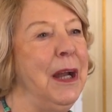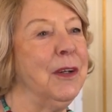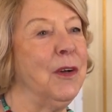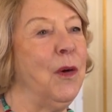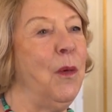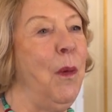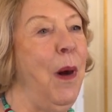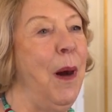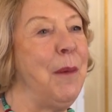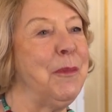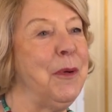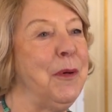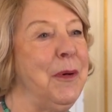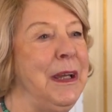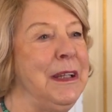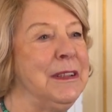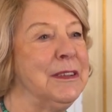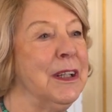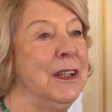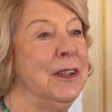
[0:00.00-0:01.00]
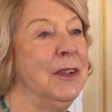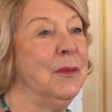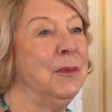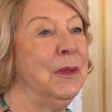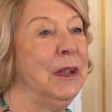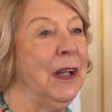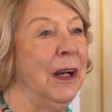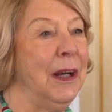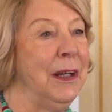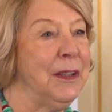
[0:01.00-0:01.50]
and cooperate
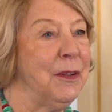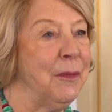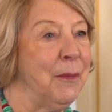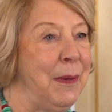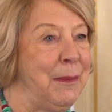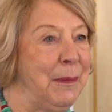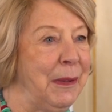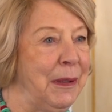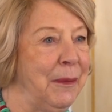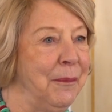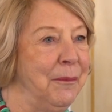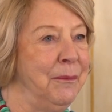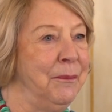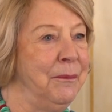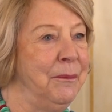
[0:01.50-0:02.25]
with other women,